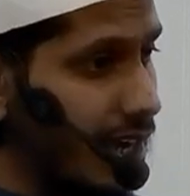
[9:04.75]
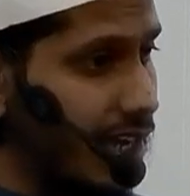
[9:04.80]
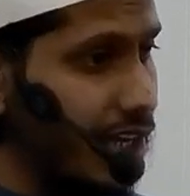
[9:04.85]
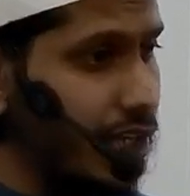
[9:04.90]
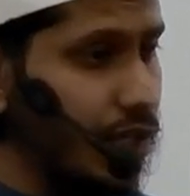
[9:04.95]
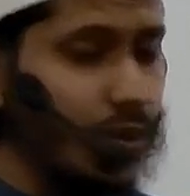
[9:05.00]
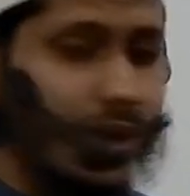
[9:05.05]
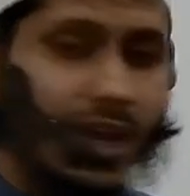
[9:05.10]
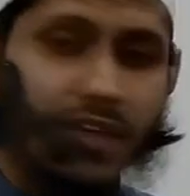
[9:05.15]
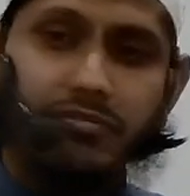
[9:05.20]

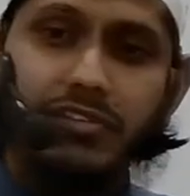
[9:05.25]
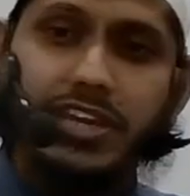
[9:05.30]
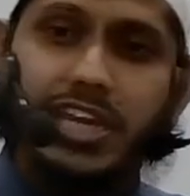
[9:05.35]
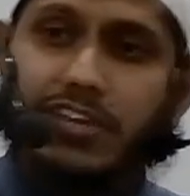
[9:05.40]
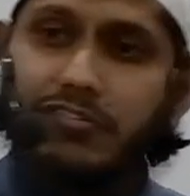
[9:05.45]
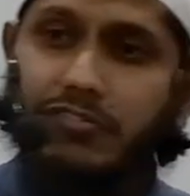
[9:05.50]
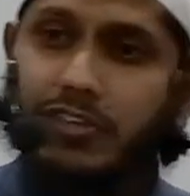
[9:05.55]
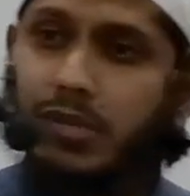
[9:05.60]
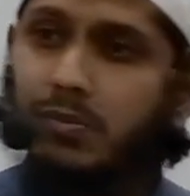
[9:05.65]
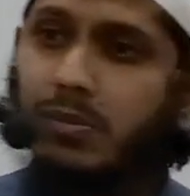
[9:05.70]
You have
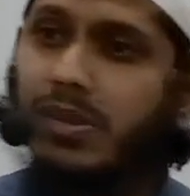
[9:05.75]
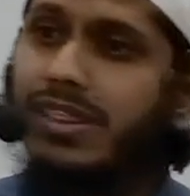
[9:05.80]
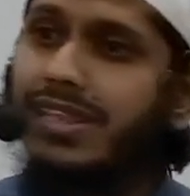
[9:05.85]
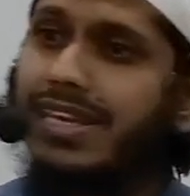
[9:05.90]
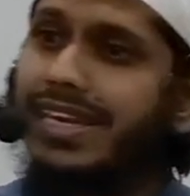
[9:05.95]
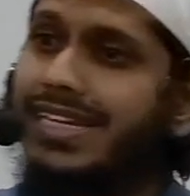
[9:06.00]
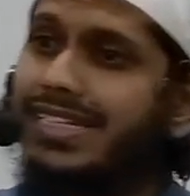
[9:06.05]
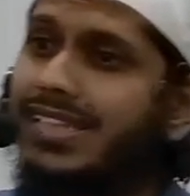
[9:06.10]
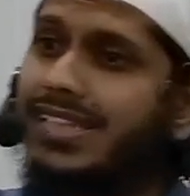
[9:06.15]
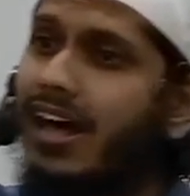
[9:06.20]
given me the
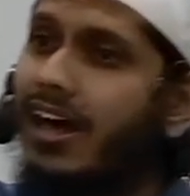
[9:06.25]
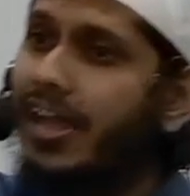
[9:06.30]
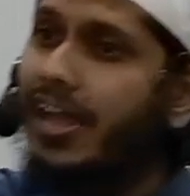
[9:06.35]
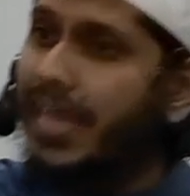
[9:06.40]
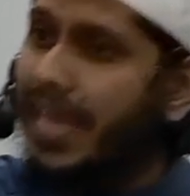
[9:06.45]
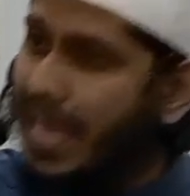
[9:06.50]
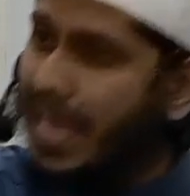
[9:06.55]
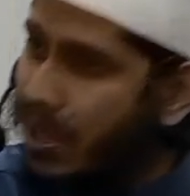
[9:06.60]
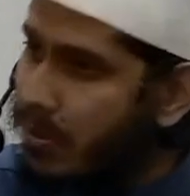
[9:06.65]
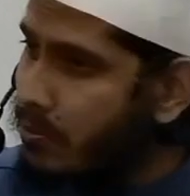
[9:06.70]
entire
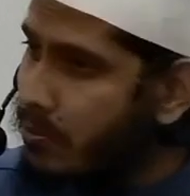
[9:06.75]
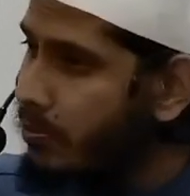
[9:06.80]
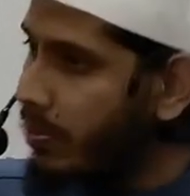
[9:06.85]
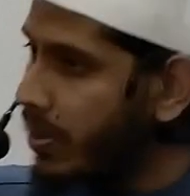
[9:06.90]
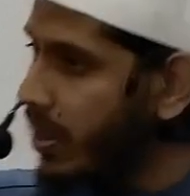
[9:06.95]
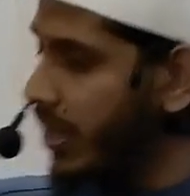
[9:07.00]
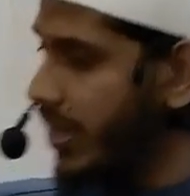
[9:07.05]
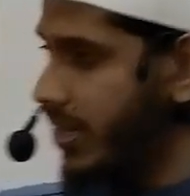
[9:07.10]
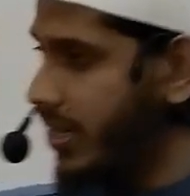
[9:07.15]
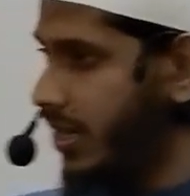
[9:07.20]

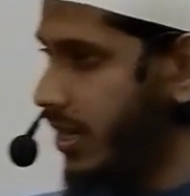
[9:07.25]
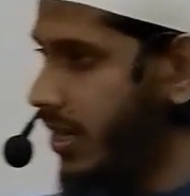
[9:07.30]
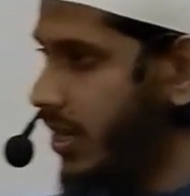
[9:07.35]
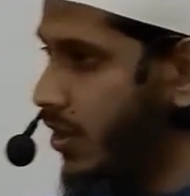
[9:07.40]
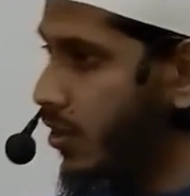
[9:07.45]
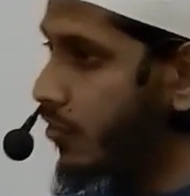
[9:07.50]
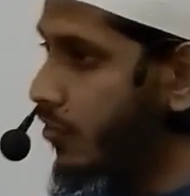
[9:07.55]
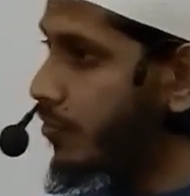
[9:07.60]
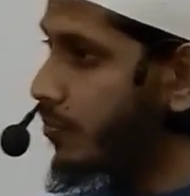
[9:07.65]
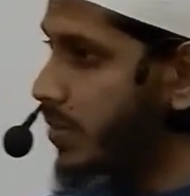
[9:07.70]
empire
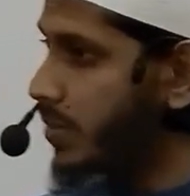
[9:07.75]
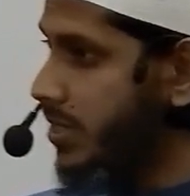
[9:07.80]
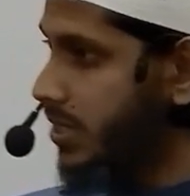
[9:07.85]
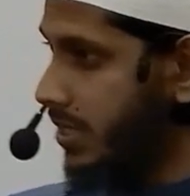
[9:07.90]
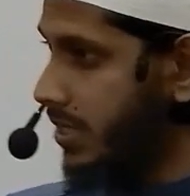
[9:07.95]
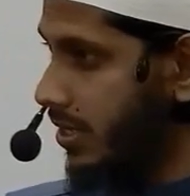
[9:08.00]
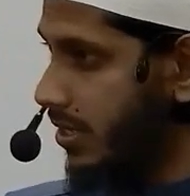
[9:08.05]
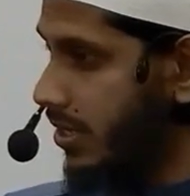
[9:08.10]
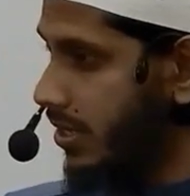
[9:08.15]
of Misr.